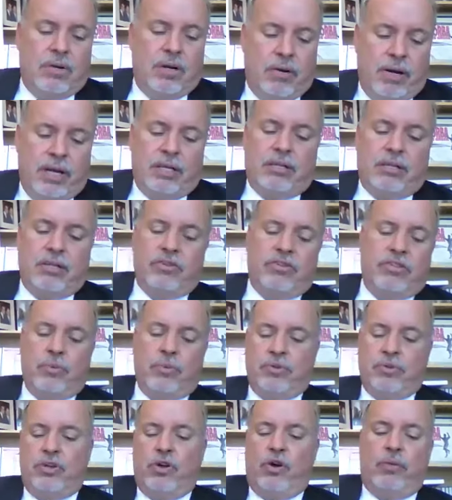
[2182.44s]
All right, because there
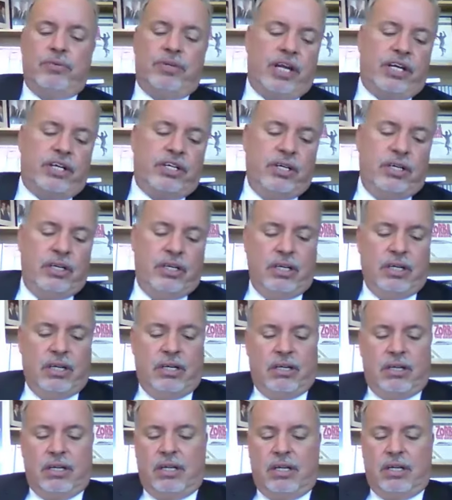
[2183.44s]
was no objection
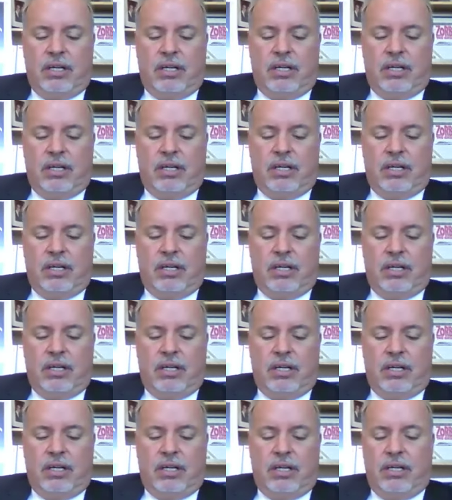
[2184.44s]
here. So
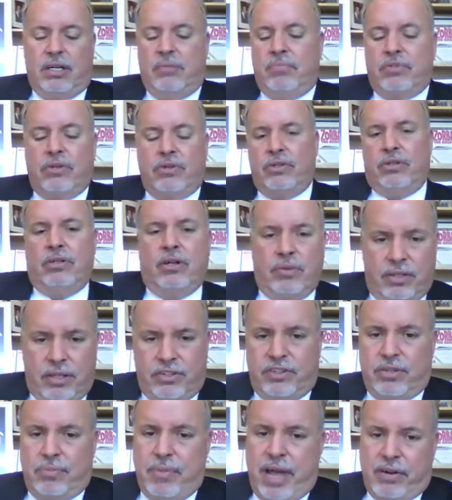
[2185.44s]
it's
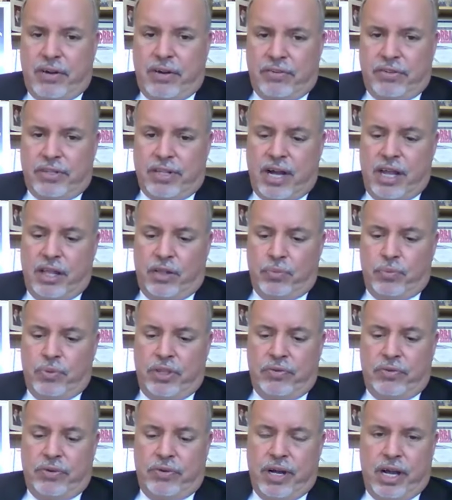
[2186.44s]
just a matter of style and
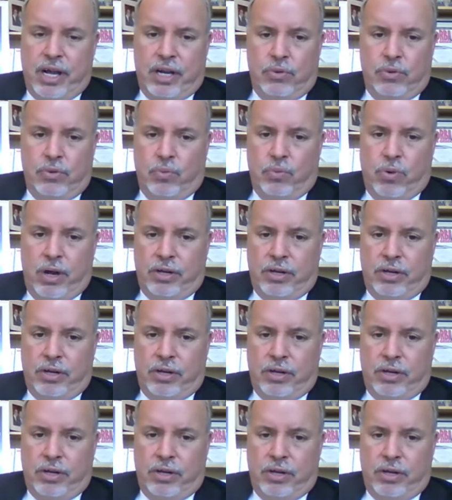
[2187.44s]
whether or not you wanted
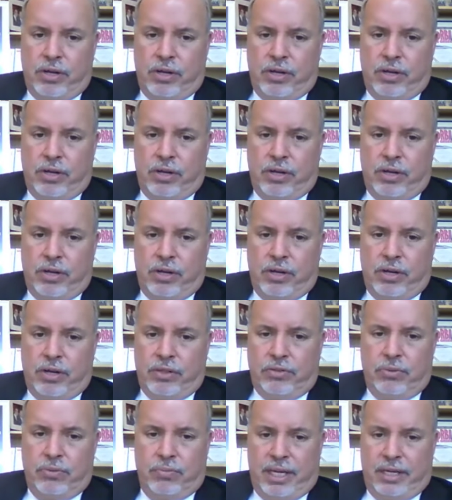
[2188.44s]
to make it any
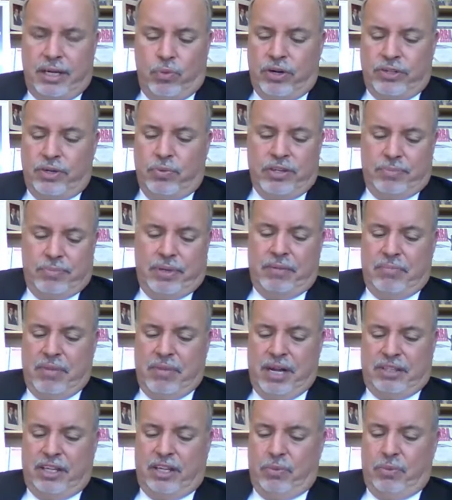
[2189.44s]
worse than it was. But
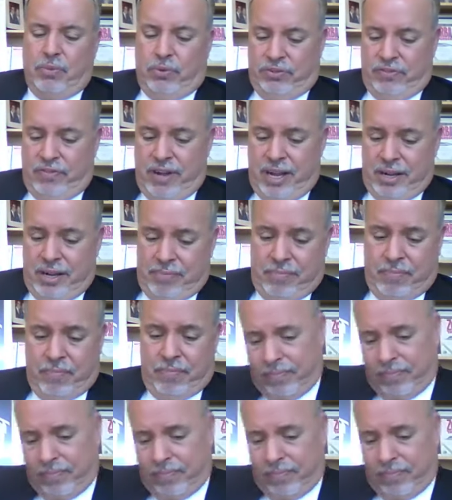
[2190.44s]
I think it was fine.